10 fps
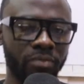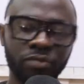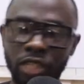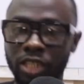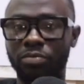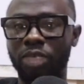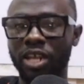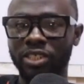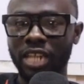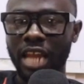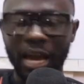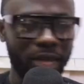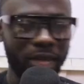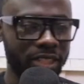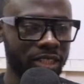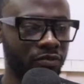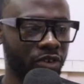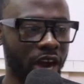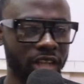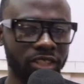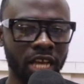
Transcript: smash the like button for us,